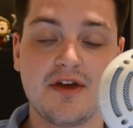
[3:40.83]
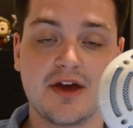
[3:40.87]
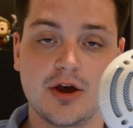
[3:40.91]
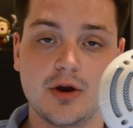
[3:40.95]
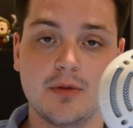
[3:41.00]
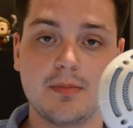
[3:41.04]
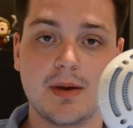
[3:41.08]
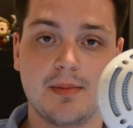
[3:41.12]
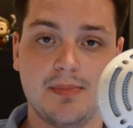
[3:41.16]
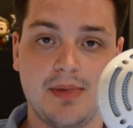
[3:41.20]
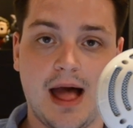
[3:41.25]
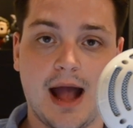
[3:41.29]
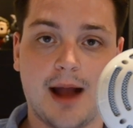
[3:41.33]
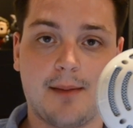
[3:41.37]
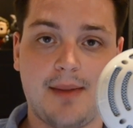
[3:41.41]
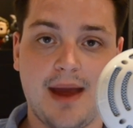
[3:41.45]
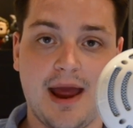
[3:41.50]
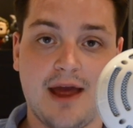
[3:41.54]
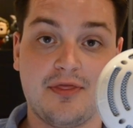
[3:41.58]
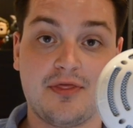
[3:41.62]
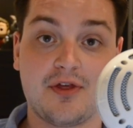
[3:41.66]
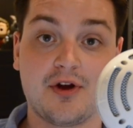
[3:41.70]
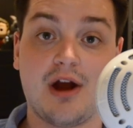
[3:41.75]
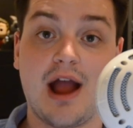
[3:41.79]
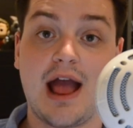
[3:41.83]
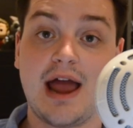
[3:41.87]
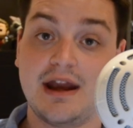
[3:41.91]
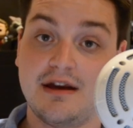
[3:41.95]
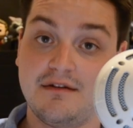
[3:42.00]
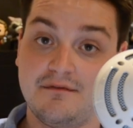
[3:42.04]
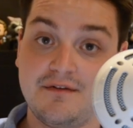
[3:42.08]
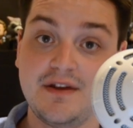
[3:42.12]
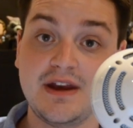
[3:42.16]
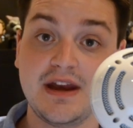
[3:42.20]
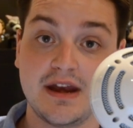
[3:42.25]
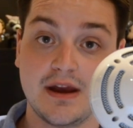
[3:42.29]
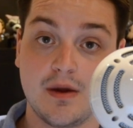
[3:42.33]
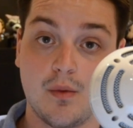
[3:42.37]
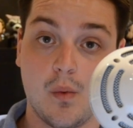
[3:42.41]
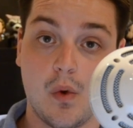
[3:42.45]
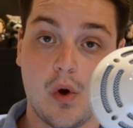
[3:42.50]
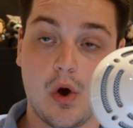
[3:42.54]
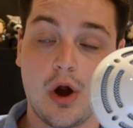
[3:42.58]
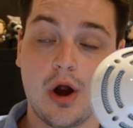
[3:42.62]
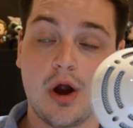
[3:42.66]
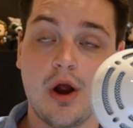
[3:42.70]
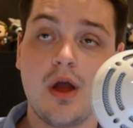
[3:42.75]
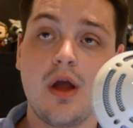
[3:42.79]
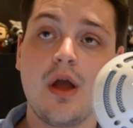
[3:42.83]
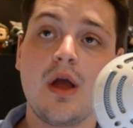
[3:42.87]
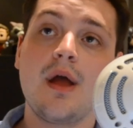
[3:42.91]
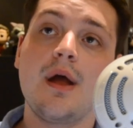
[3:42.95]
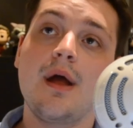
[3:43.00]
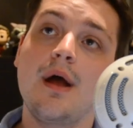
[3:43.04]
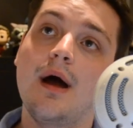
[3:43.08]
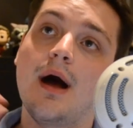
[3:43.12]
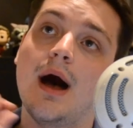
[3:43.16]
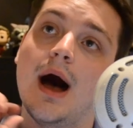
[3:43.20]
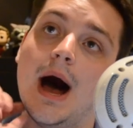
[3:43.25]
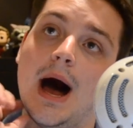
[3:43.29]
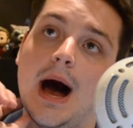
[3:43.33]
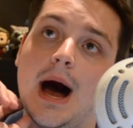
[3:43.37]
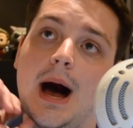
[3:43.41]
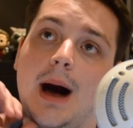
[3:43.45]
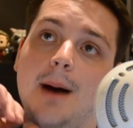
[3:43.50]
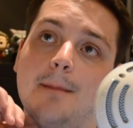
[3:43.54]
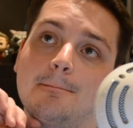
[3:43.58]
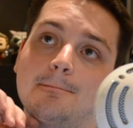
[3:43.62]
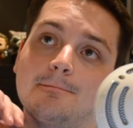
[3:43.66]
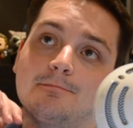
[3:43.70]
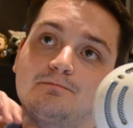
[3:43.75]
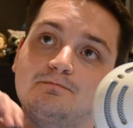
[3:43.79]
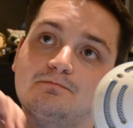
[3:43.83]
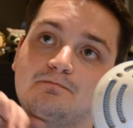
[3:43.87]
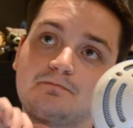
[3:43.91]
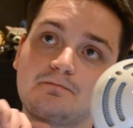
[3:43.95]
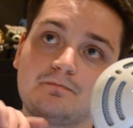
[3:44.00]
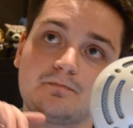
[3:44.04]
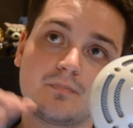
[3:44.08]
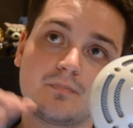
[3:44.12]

I think it'll be Black Panther and Infinity War. Um,